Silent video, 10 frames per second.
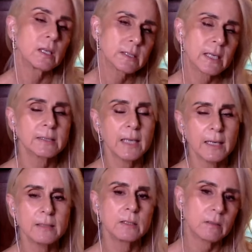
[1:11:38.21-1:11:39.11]
It's
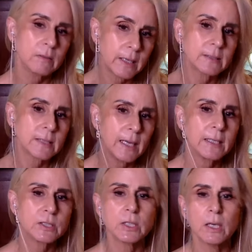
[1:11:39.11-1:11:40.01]

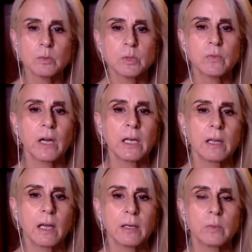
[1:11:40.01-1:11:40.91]
anti-aging, helps with
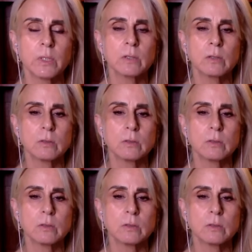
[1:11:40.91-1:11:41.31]
fine line and